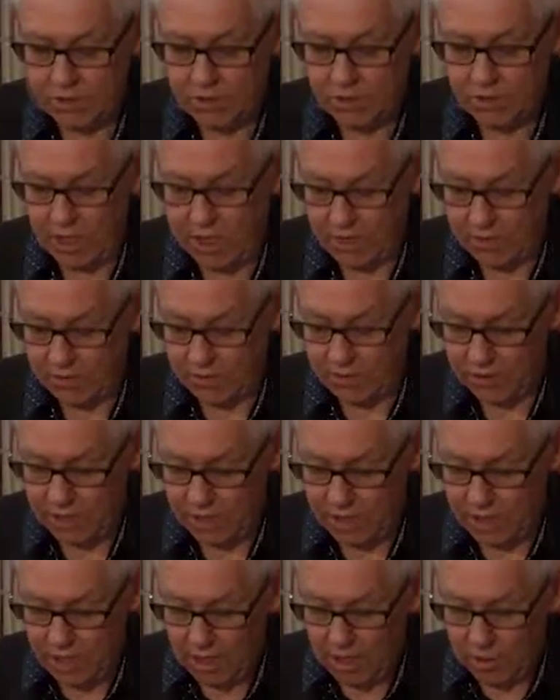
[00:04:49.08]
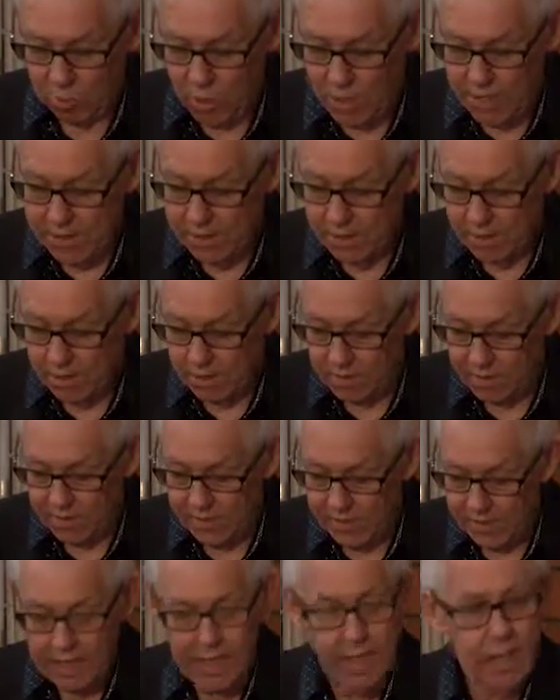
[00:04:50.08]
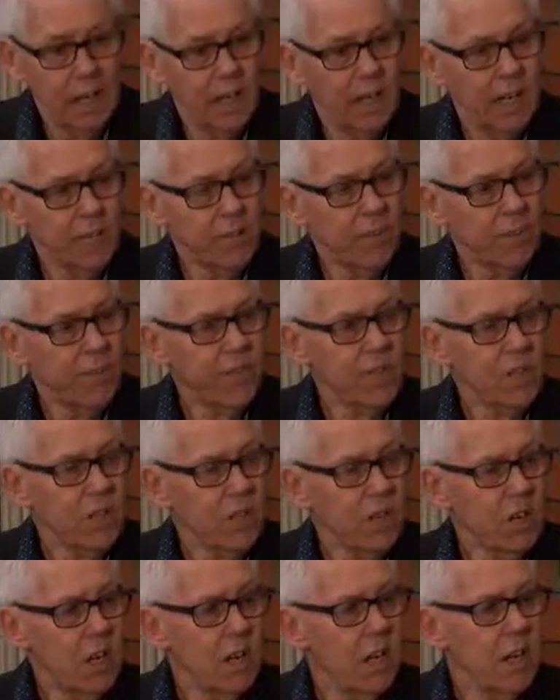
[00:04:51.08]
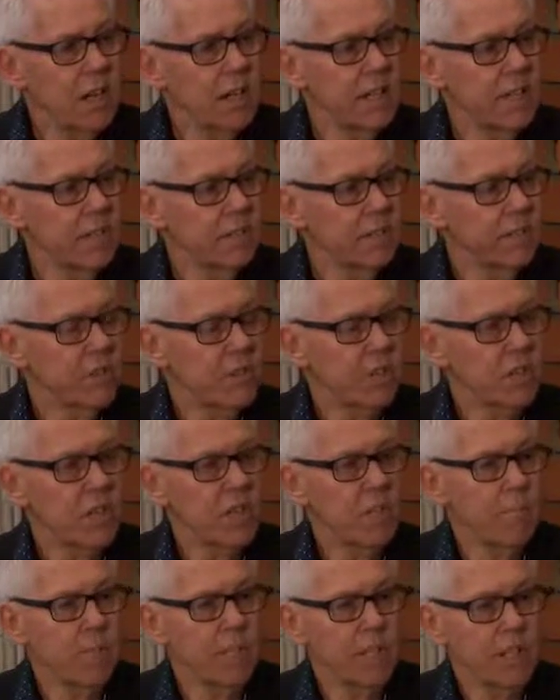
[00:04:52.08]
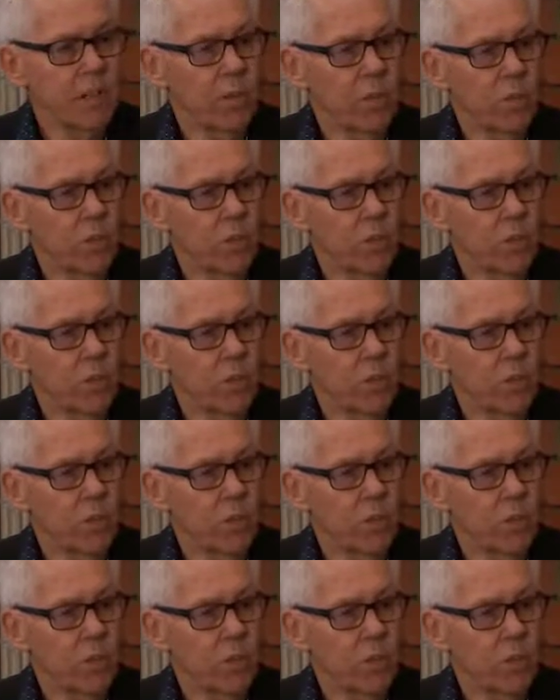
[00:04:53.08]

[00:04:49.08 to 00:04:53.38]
challenge, one of a different kind of assembling